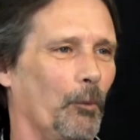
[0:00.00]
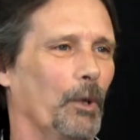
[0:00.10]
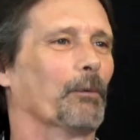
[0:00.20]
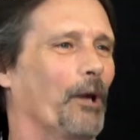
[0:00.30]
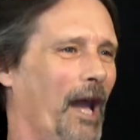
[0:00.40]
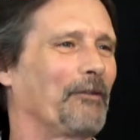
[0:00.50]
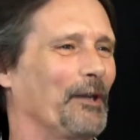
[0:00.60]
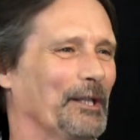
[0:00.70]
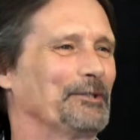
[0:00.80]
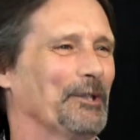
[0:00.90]
we were
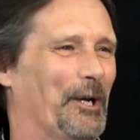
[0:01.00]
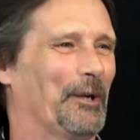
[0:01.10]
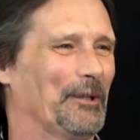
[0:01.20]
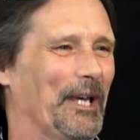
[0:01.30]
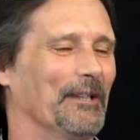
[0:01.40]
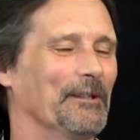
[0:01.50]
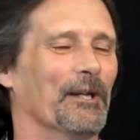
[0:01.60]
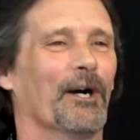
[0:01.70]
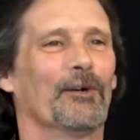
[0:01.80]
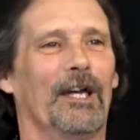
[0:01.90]
athletes in our day, you
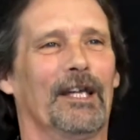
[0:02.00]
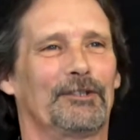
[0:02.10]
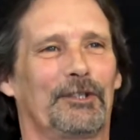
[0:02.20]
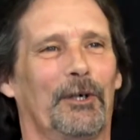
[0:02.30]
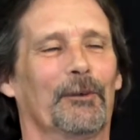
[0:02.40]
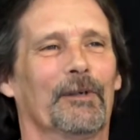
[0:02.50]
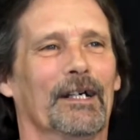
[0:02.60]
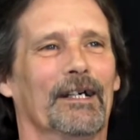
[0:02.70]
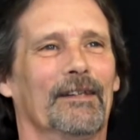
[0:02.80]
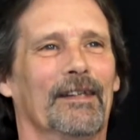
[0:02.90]
know, and
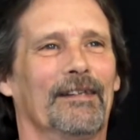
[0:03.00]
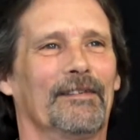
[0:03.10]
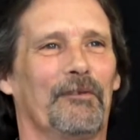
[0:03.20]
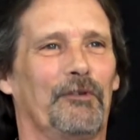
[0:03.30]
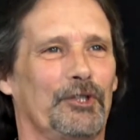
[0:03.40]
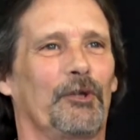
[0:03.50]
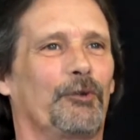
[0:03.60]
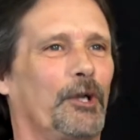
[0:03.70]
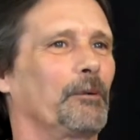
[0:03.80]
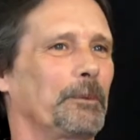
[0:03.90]
so the
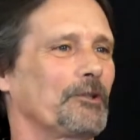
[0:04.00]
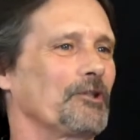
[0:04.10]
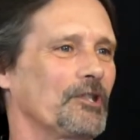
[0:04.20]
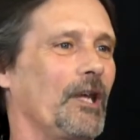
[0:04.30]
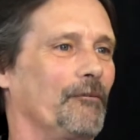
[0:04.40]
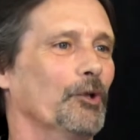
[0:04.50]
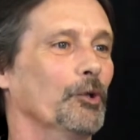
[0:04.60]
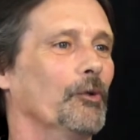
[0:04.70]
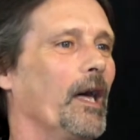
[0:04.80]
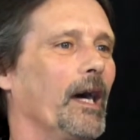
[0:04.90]
physiotherapists and stuff
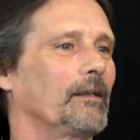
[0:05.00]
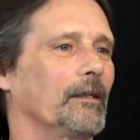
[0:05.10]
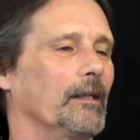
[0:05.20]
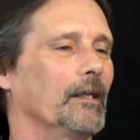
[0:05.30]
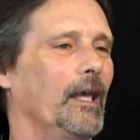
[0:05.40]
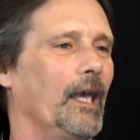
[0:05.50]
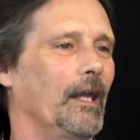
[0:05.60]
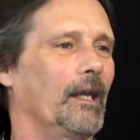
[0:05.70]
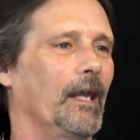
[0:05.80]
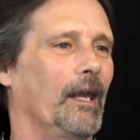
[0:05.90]
knew that,
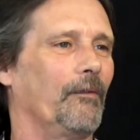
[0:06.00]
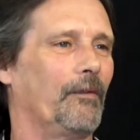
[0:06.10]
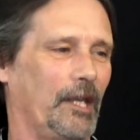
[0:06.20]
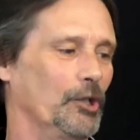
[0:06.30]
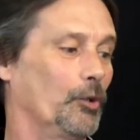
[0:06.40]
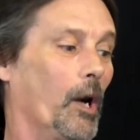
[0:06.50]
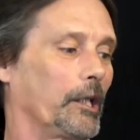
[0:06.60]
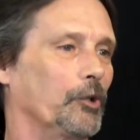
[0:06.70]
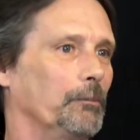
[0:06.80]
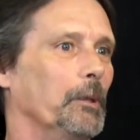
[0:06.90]
and they knew I
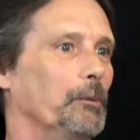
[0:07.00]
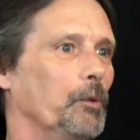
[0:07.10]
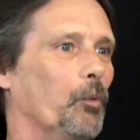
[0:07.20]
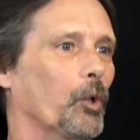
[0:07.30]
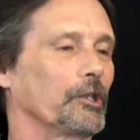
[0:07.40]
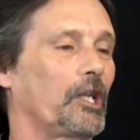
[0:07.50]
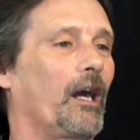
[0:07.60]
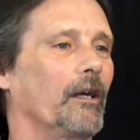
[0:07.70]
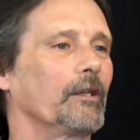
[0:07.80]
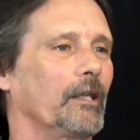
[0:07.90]
could be worked
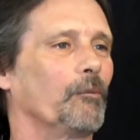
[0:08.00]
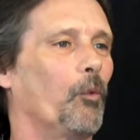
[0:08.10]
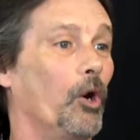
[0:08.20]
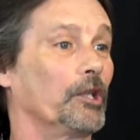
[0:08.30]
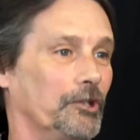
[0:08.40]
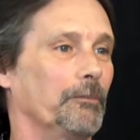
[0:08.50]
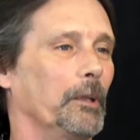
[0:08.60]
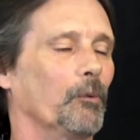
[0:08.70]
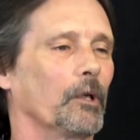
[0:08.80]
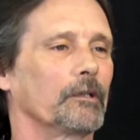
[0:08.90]
hard and wanted to
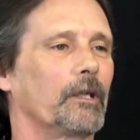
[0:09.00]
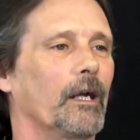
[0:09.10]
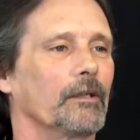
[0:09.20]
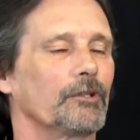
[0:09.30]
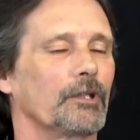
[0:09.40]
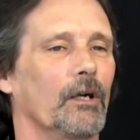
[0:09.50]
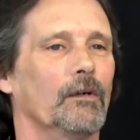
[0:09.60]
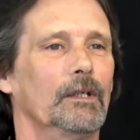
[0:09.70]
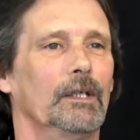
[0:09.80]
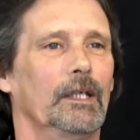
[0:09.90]
be worked hard.
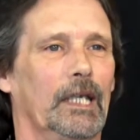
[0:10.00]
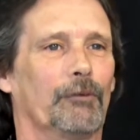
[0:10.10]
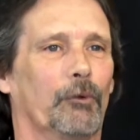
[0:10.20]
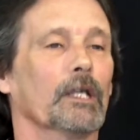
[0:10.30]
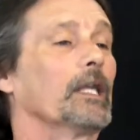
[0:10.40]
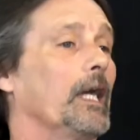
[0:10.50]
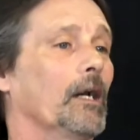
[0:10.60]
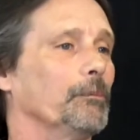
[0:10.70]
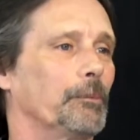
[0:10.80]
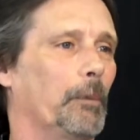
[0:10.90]
So it really
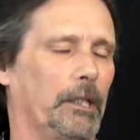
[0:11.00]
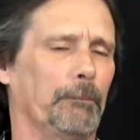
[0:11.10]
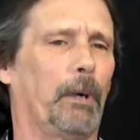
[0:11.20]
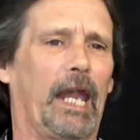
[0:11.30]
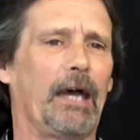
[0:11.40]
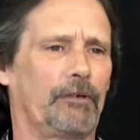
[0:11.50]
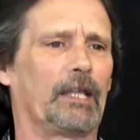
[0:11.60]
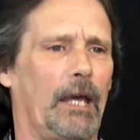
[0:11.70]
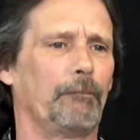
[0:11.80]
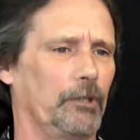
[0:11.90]
helped. But
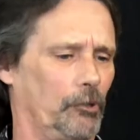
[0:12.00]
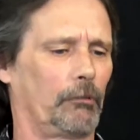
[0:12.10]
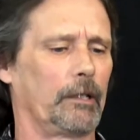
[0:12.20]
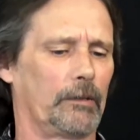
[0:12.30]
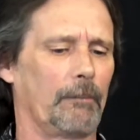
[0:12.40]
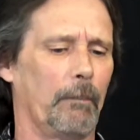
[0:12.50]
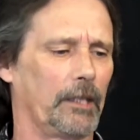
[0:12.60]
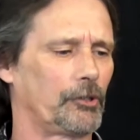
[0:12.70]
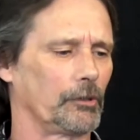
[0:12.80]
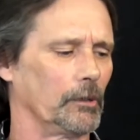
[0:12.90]
having that, you're right, that
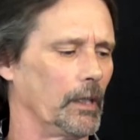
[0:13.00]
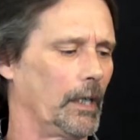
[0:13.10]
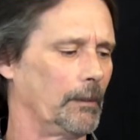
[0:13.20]
mental